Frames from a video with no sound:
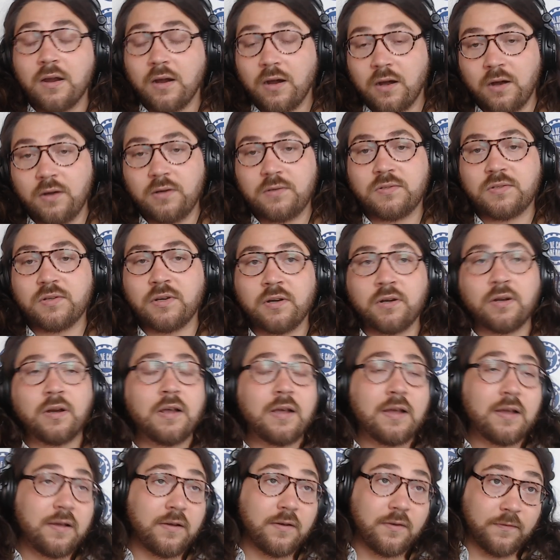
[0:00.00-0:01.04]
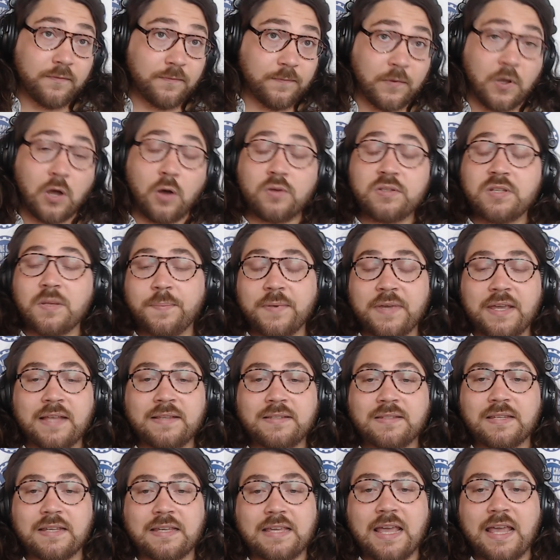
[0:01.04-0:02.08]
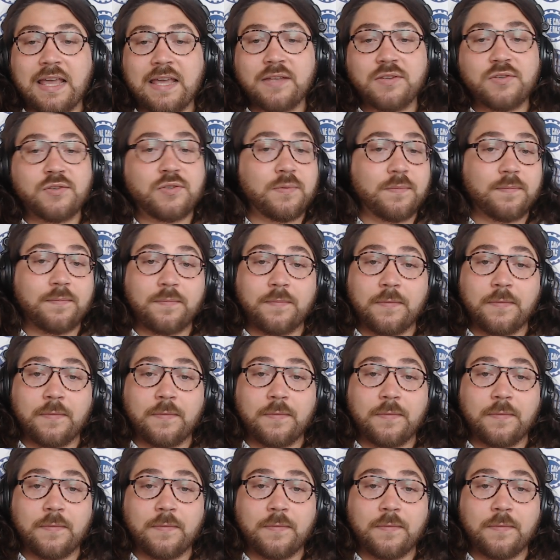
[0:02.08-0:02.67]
hurts her, goes up against the cage.